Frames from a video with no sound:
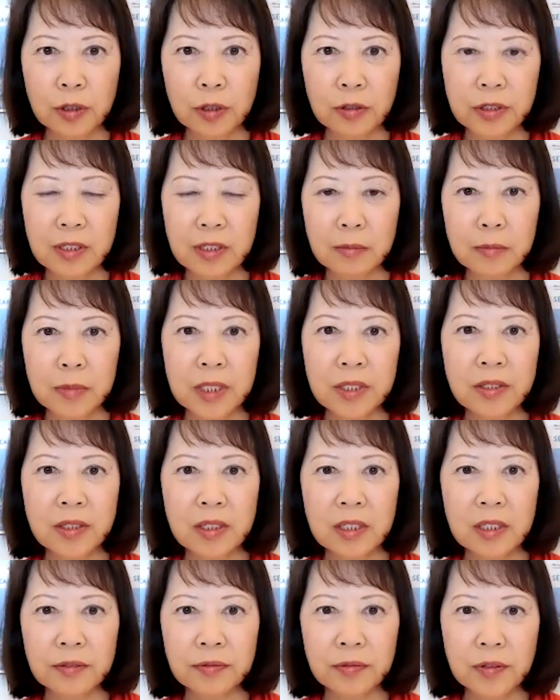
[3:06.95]
we are
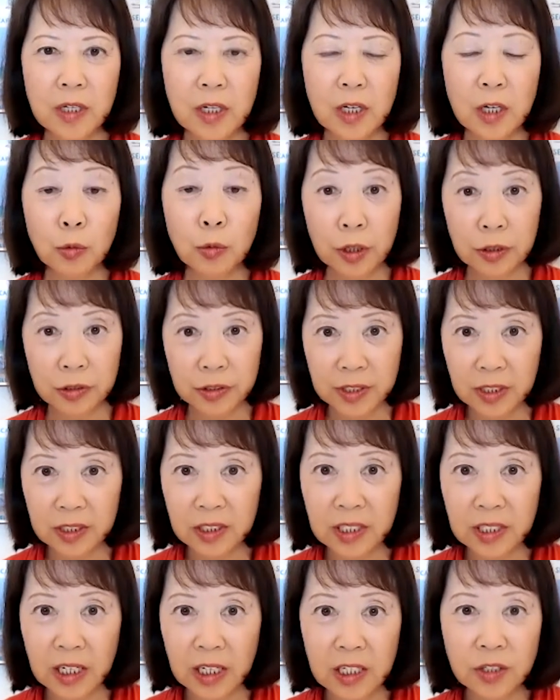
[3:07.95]
submissive, we are
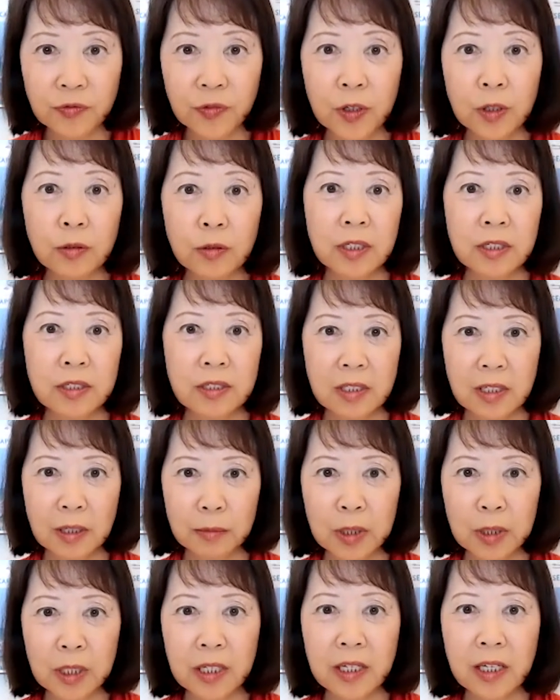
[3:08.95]
successful in
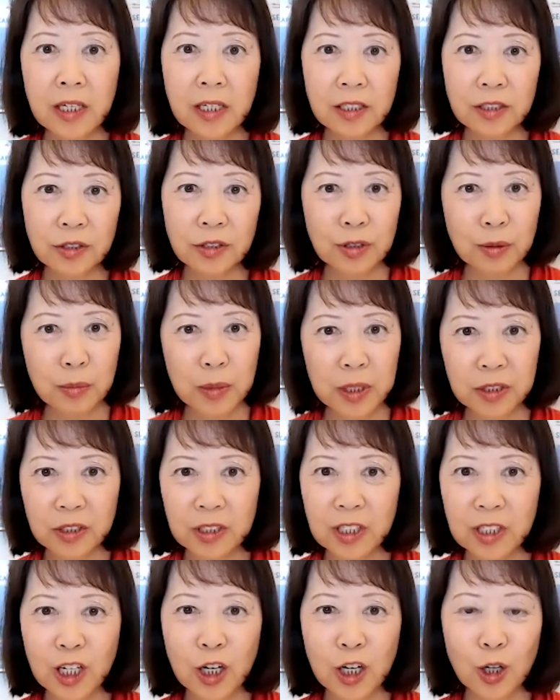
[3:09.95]
assimilating into
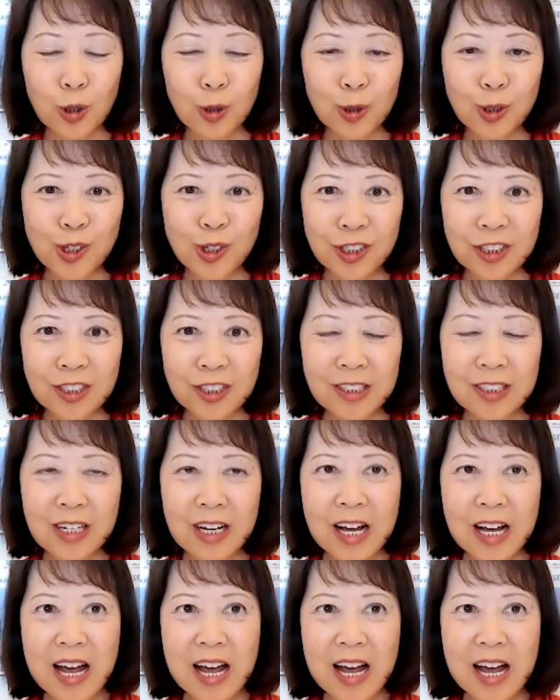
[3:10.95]
American culture,